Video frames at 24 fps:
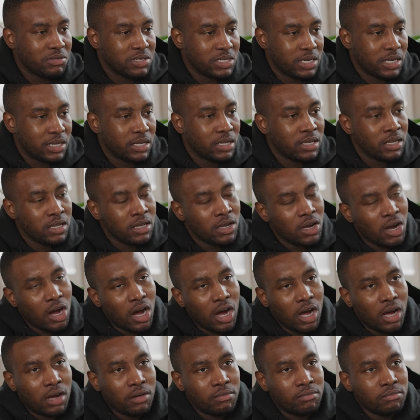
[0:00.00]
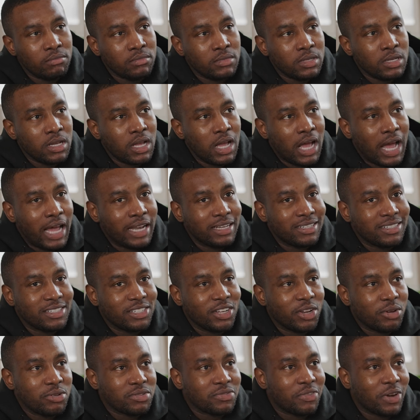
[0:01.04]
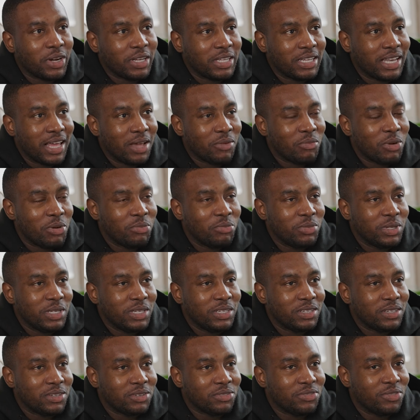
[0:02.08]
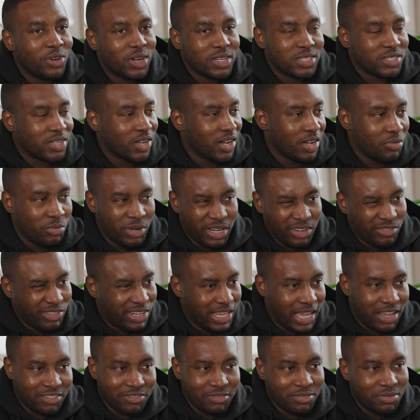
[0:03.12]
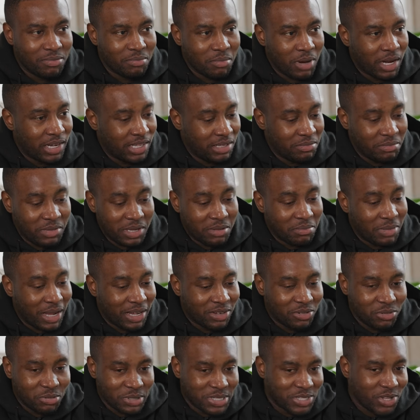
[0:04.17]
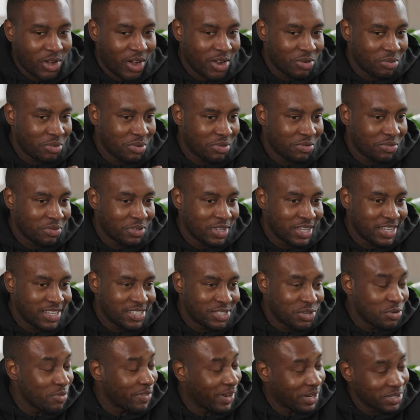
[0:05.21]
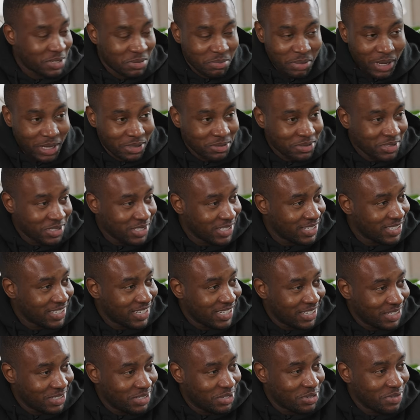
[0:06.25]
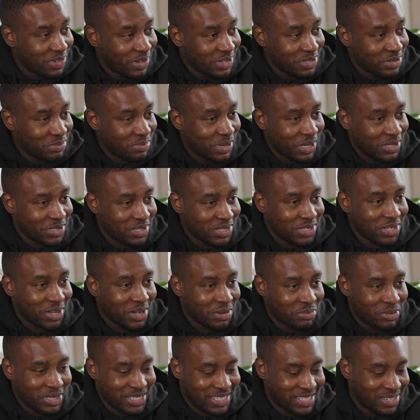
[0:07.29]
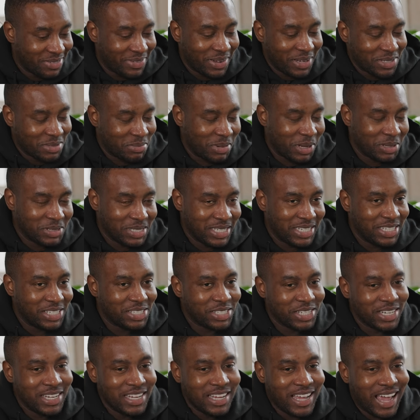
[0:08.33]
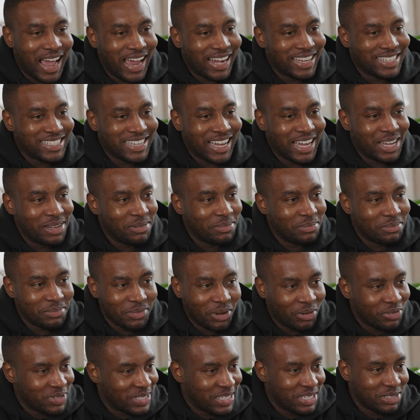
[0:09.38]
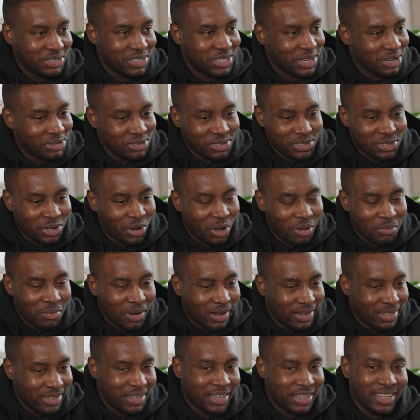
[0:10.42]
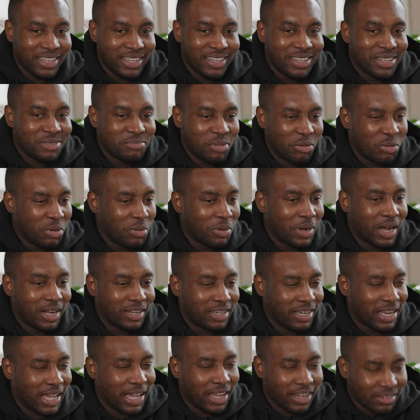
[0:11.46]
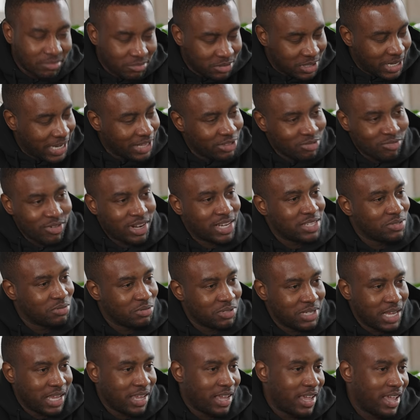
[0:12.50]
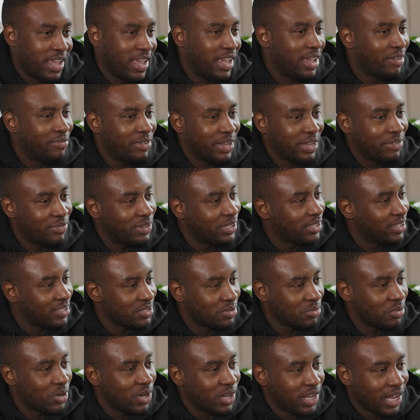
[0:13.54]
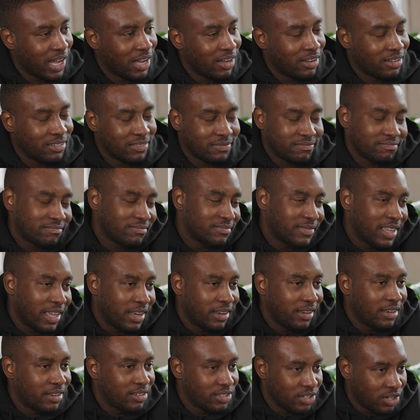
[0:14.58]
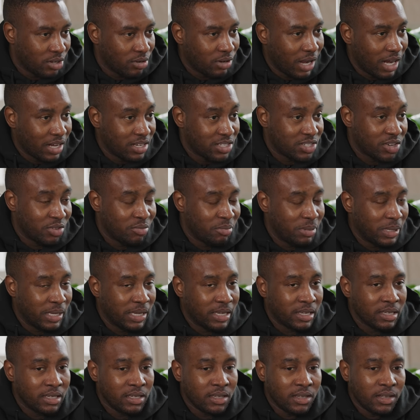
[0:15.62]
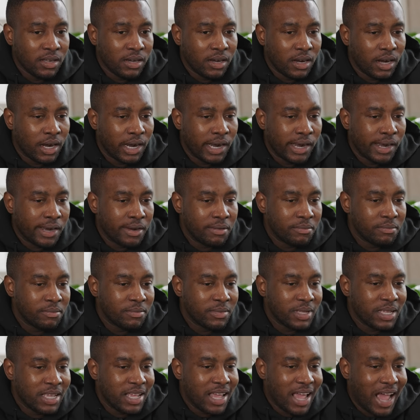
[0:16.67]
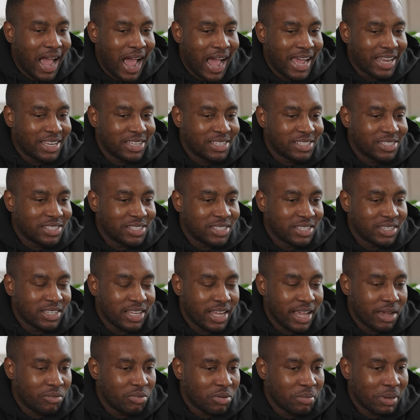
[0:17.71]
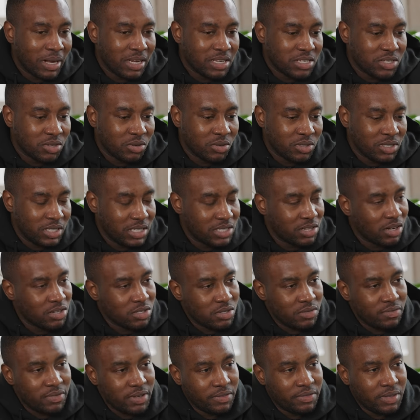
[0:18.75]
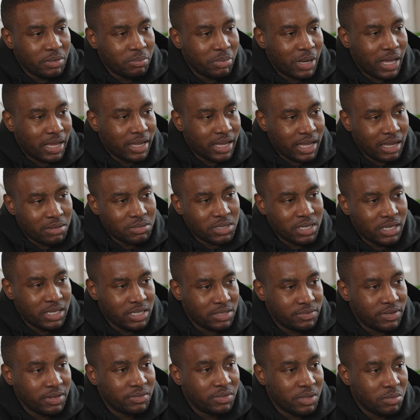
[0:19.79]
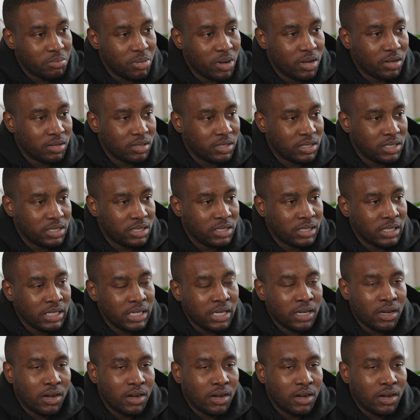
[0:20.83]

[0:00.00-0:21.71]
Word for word: That was it. Um, and you know, it's funny. Like when we first started, we didn't really have money. Me and Michael, we started with two thousand pounds. It's two thousand pounds to start the business. A thousand pounds each at the time. Obviously, it was, it was a lot of money. But we were kind of like, we'll take the risk, we'll take it here. If it, if it doesn't work out, then, you know, kind of so be it. Um, and yeah, we managed to order these one hundred fifty black caps and these fifty burgundy.